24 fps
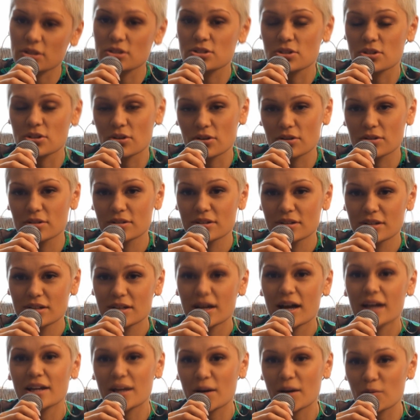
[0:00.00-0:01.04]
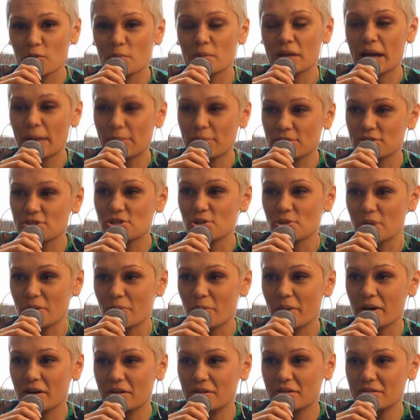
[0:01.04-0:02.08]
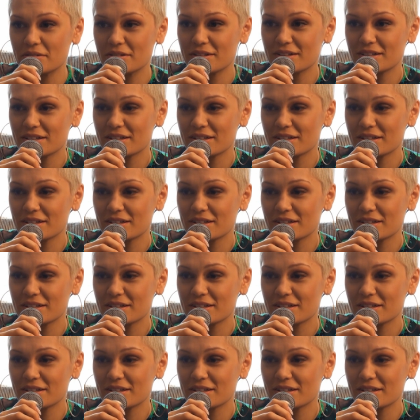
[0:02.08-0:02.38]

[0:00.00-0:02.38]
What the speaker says: the song, and I will be able to do it well.